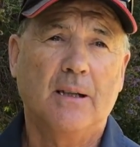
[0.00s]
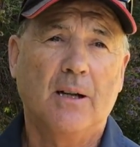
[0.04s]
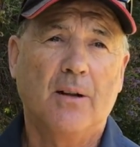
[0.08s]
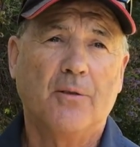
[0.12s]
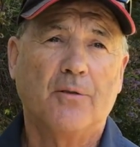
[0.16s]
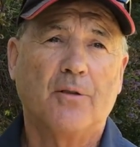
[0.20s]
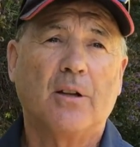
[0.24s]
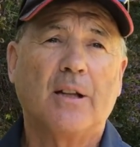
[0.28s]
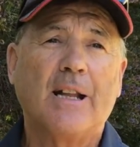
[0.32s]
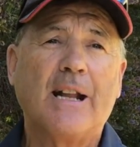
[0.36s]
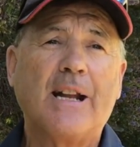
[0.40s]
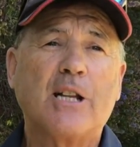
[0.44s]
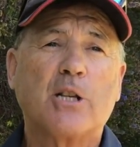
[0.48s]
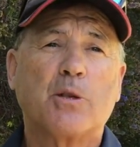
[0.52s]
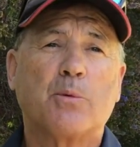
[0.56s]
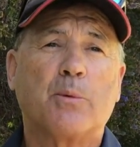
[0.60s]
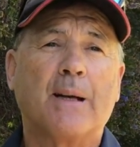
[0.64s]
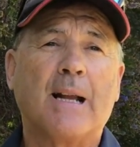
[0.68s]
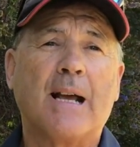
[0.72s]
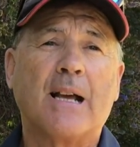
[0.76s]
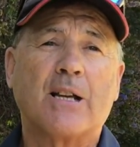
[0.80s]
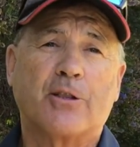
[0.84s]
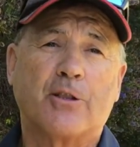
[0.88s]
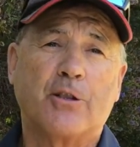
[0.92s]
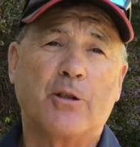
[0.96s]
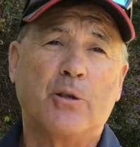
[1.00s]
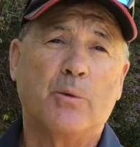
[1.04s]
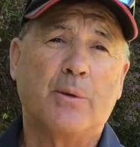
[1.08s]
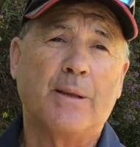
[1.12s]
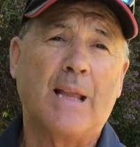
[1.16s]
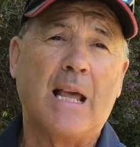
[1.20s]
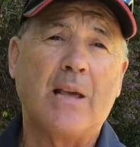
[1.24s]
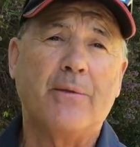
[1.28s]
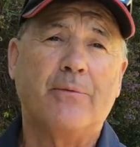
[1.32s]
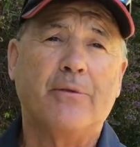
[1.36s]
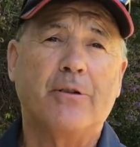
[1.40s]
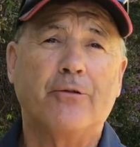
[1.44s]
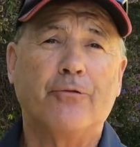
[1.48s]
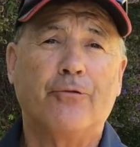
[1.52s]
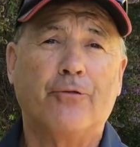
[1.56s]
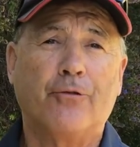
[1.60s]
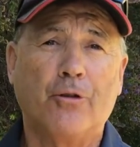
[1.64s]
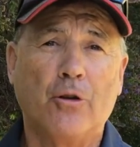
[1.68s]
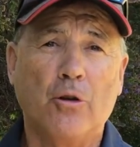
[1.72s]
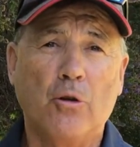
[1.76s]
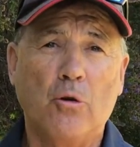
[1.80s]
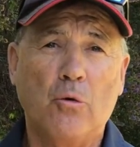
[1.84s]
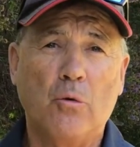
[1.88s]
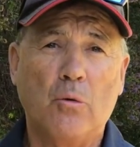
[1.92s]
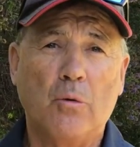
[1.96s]
The latest one has to do with avian
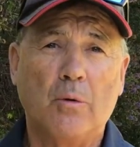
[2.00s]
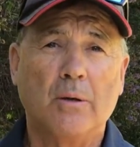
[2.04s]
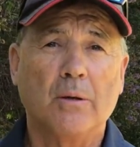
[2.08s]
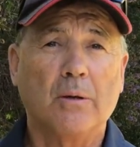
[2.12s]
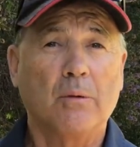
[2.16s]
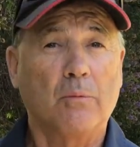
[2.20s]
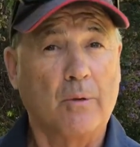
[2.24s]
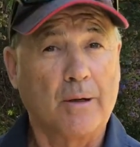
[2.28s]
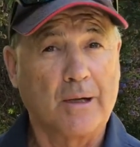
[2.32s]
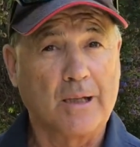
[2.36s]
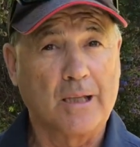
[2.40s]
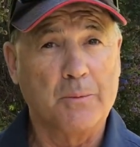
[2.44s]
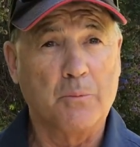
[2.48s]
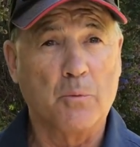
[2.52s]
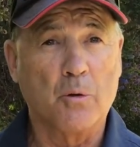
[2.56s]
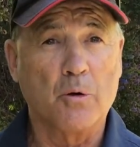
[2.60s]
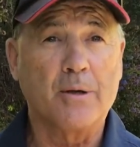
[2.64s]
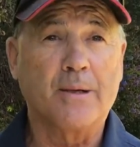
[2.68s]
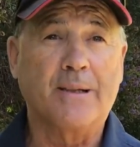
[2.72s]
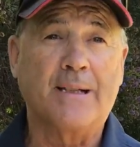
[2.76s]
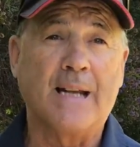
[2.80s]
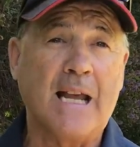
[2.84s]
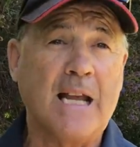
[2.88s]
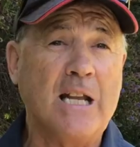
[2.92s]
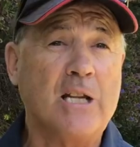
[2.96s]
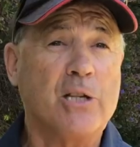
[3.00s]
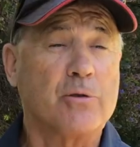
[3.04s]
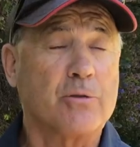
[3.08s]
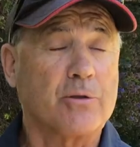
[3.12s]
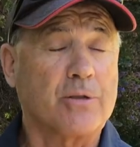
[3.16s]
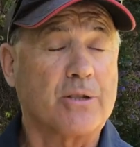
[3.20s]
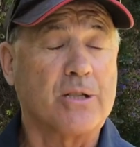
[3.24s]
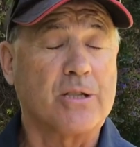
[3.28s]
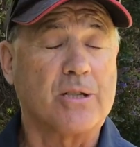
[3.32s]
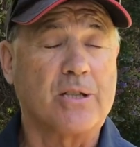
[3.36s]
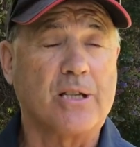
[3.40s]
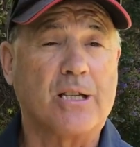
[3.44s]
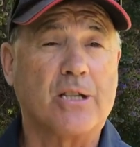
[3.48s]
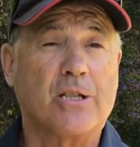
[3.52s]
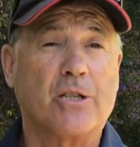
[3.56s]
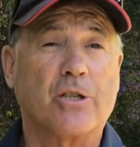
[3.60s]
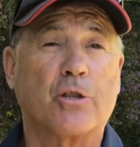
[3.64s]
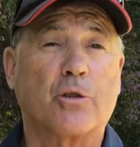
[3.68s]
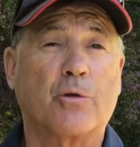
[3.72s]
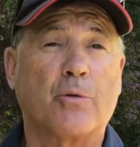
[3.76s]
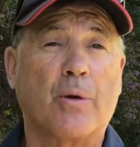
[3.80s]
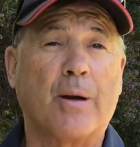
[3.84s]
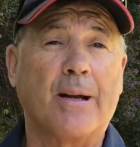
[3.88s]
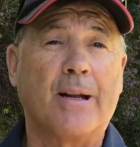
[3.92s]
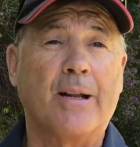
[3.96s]
flu, one of the more dangerous diseases
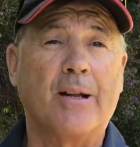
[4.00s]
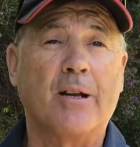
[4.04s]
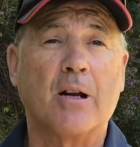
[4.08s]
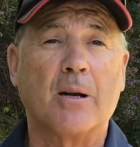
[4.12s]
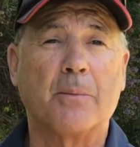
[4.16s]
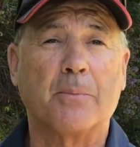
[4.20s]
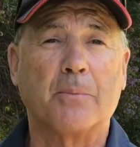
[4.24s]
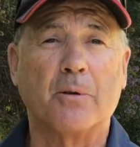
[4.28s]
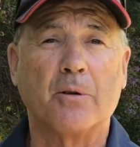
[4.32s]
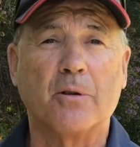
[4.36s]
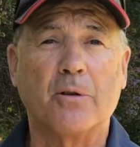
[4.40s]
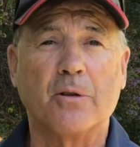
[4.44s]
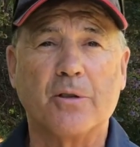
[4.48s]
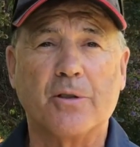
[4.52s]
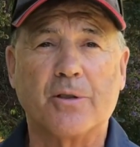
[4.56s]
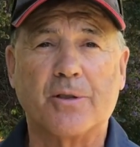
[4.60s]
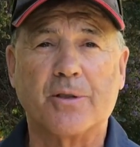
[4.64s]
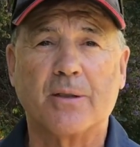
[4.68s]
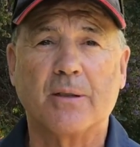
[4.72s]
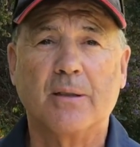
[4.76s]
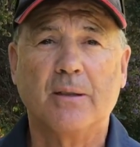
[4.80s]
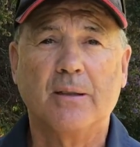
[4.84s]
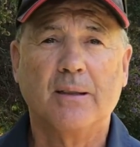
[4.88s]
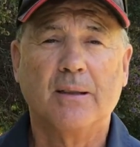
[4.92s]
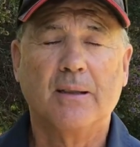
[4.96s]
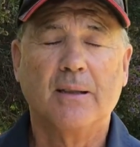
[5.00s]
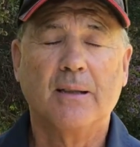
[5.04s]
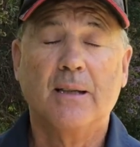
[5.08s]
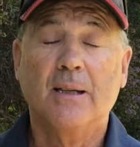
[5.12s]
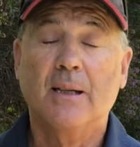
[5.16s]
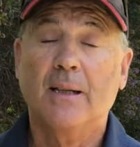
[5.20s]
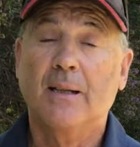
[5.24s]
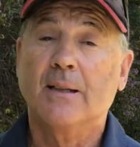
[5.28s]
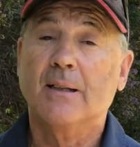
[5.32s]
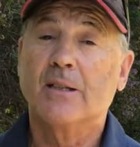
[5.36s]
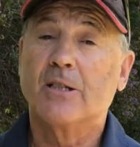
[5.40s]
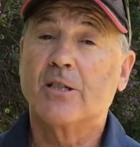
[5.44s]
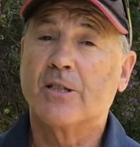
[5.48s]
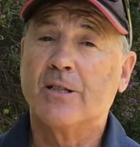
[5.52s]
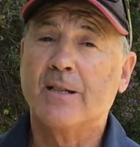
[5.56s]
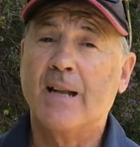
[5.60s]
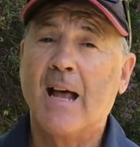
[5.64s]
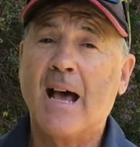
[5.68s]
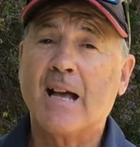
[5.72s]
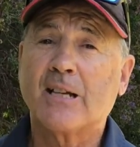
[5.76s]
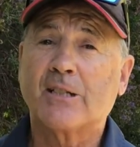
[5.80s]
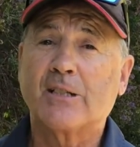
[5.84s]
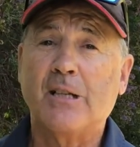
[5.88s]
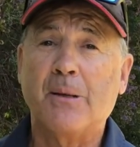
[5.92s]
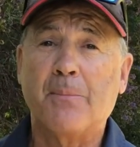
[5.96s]
threatening our birds. This
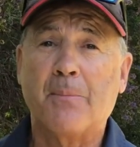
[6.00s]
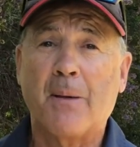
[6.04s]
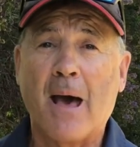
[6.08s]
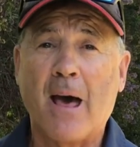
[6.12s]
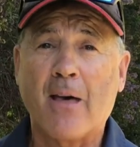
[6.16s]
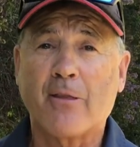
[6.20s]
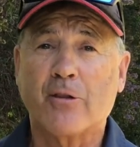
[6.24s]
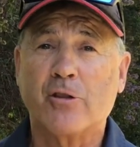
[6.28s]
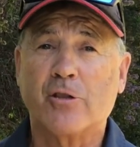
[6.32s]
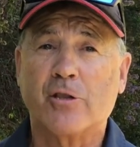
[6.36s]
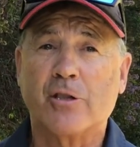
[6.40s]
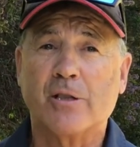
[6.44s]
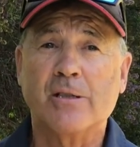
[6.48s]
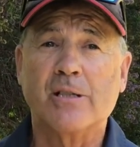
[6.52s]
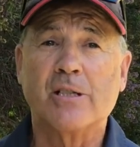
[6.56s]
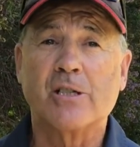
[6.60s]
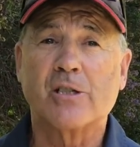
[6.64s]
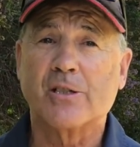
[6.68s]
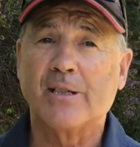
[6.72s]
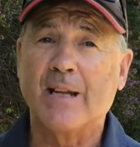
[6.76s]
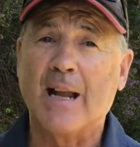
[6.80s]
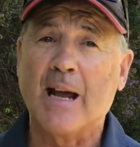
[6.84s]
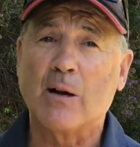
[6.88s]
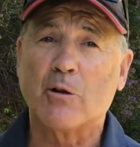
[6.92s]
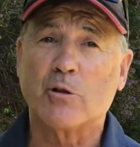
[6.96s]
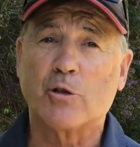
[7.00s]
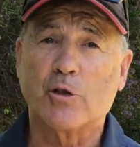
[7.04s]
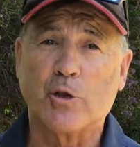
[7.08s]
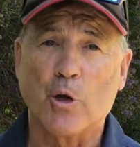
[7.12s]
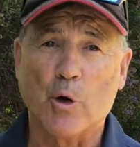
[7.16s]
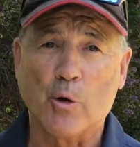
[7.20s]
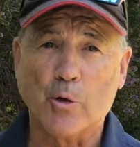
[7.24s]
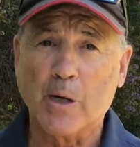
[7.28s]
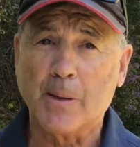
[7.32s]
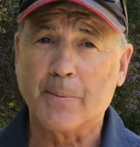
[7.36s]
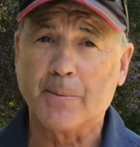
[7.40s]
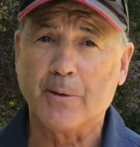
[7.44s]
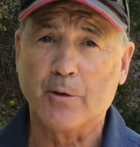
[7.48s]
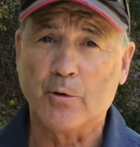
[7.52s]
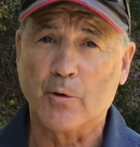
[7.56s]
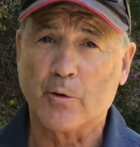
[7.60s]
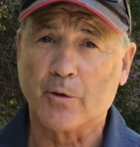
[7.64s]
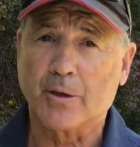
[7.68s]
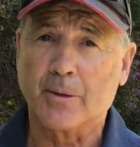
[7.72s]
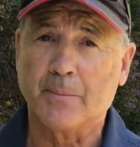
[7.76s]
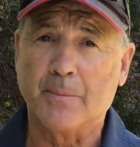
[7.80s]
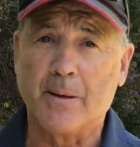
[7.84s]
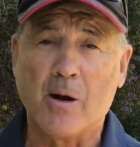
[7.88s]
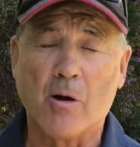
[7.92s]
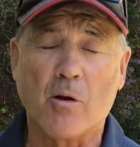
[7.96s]
nasty pathogen has now shown up in
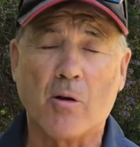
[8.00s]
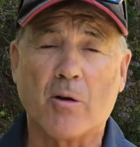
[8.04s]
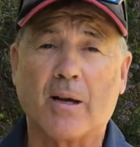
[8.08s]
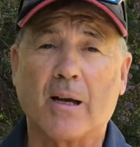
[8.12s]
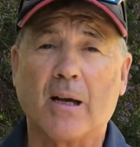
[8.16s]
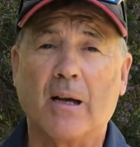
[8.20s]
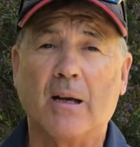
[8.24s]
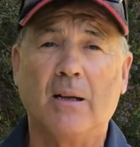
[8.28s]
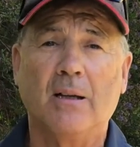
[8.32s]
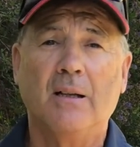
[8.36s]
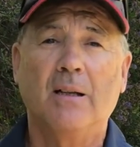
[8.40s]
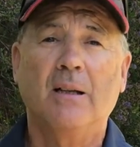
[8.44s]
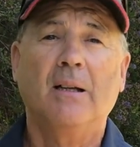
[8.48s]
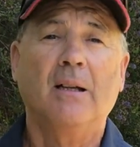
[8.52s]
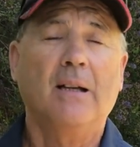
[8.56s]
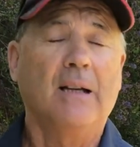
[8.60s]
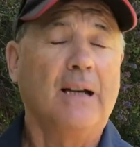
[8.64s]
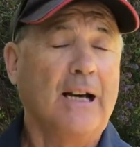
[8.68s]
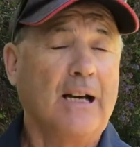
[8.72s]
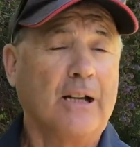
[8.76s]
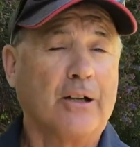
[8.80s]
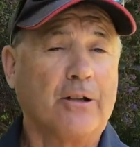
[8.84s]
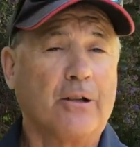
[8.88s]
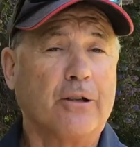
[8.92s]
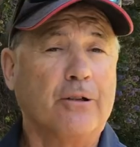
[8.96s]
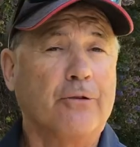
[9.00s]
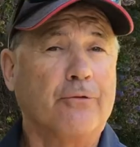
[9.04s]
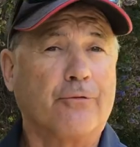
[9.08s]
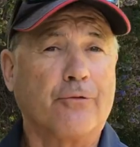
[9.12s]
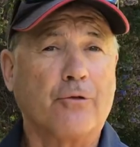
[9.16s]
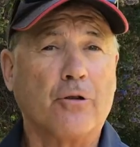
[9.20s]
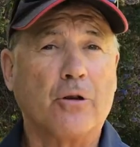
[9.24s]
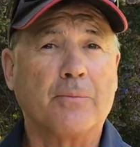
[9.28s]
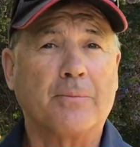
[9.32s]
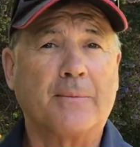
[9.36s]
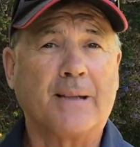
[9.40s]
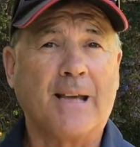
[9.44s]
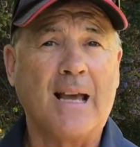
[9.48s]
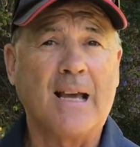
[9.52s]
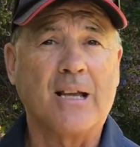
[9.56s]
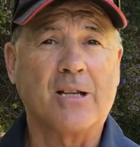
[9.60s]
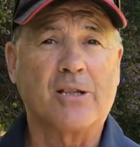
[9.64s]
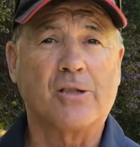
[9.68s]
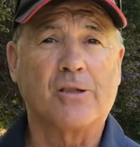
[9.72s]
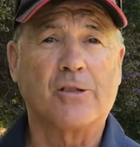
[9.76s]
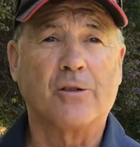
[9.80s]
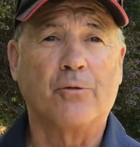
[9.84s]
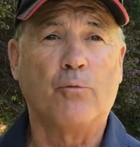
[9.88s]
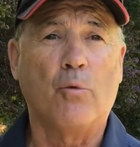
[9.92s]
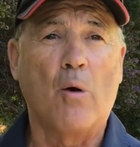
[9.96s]
North America and confirmed
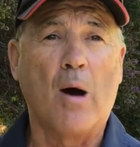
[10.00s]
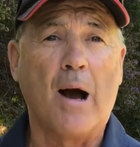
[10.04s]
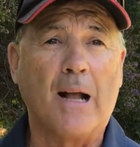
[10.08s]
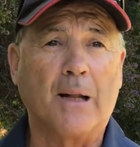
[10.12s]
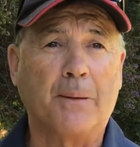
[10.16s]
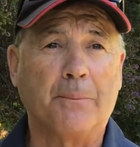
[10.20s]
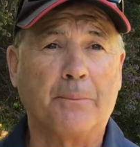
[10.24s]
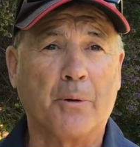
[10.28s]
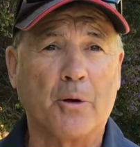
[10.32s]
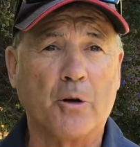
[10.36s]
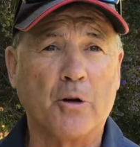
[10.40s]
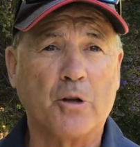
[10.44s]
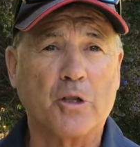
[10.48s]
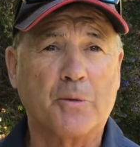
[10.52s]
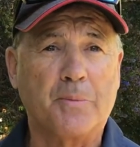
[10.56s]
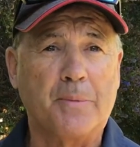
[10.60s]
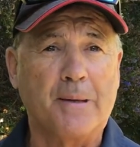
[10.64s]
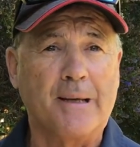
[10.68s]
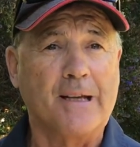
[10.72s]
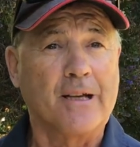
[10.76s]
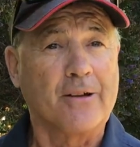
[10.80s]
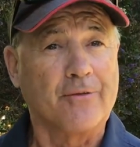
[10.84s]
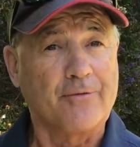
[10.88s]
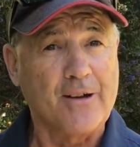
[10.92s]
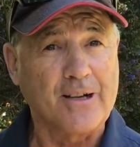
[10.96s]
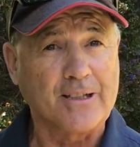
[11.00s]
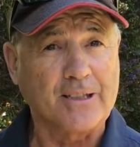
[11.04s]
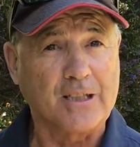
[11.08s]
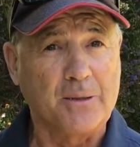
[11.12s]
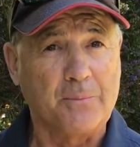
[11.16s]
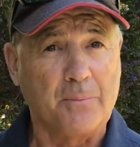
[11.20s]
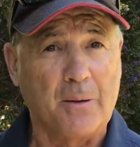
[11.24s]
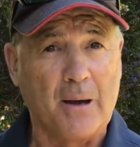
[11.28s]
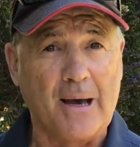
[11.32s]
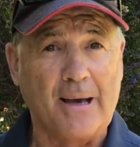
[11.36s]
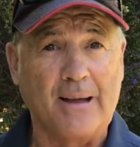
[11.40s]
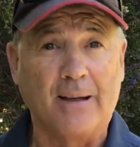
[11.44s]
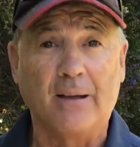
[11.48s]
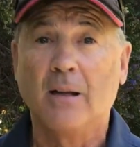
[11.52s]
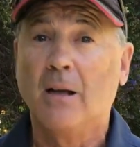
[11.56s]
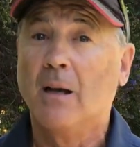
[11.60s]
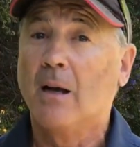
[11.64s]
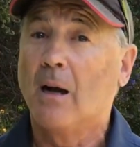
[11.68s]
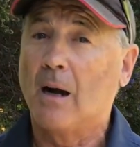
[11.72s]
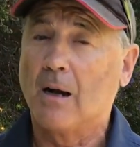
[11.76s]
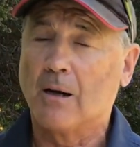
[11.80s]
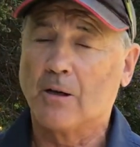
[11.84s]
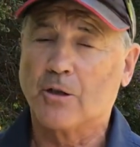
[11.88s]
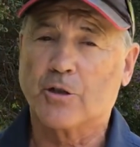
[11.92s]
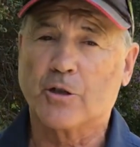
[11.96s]
cases of wild birds being affected by it
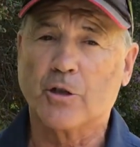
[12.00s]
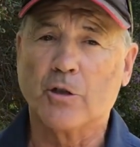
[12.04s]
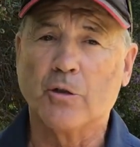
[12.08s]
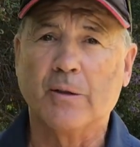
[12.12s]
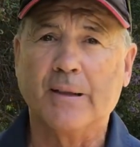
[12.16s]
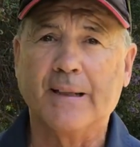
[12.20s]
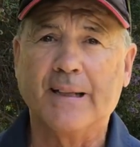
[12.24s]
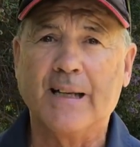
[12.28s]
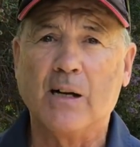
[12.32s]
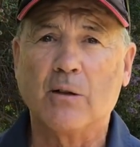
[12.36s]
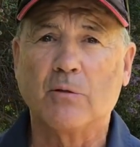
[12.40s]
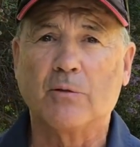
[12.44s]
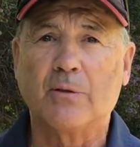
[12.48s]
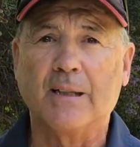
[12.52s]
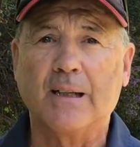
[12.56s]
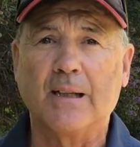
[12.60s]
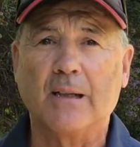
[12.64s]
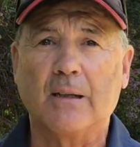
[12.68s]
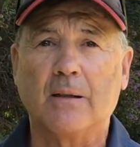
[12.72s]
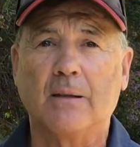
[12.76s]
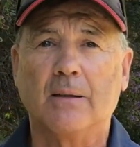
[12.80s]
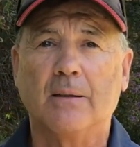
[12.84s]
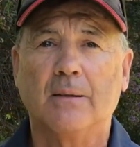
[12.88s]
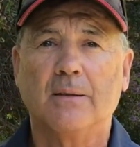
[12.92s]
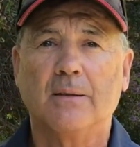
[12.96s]
are certainly out there.